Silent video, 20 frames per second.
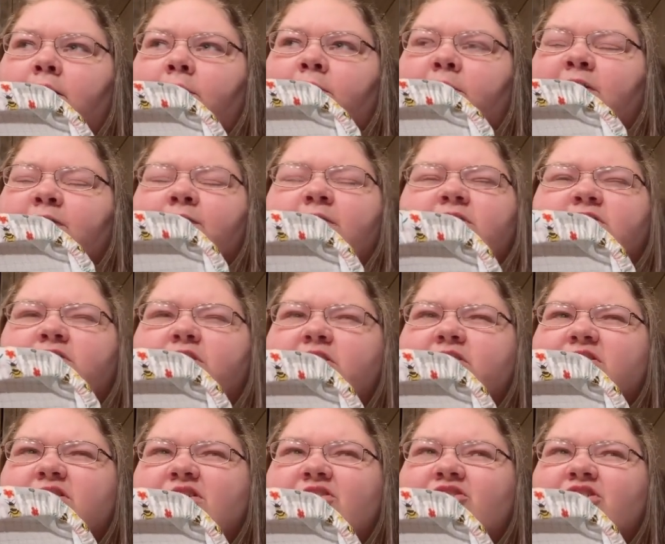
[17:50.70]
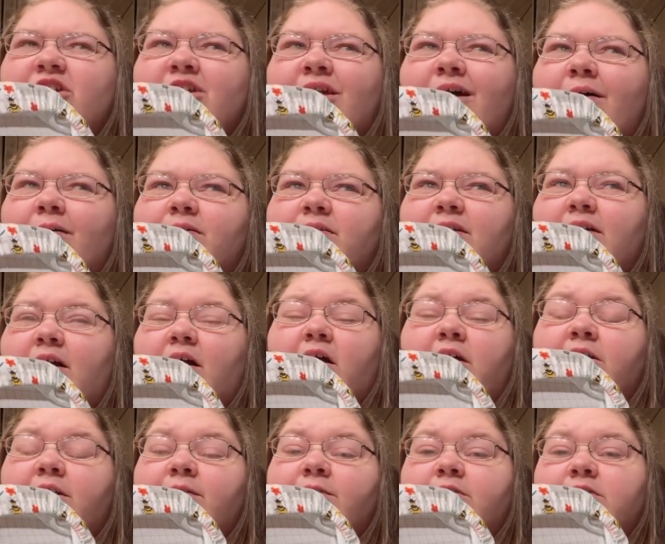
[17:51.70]
I first started stitching, I was like, I'll
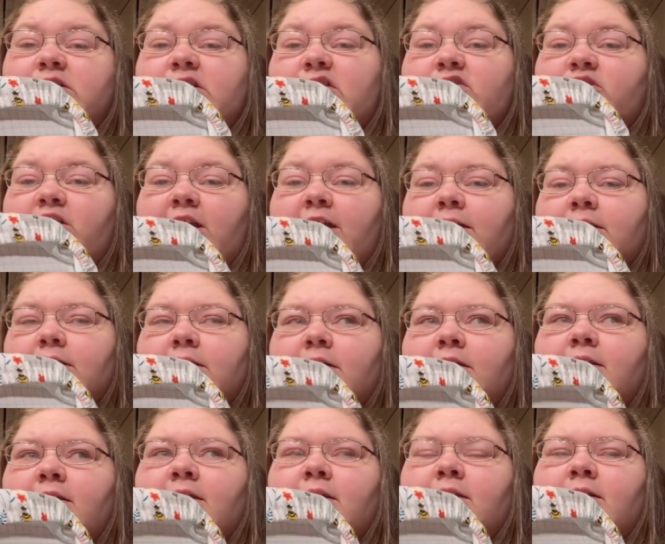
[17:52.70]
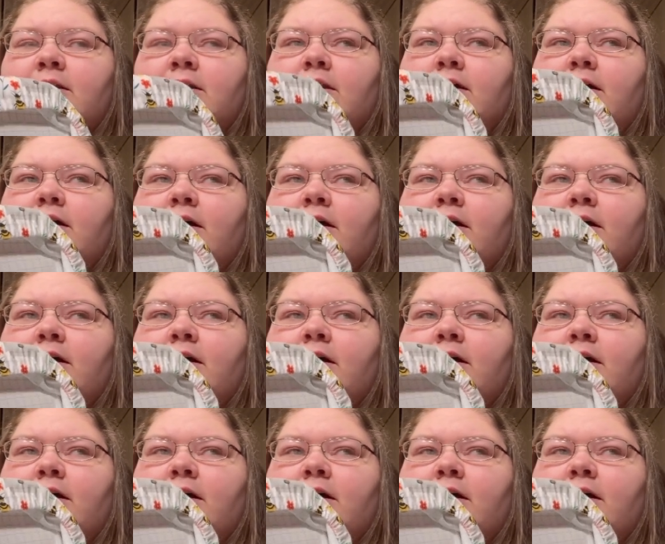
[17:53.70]
never stitch a Hade, and then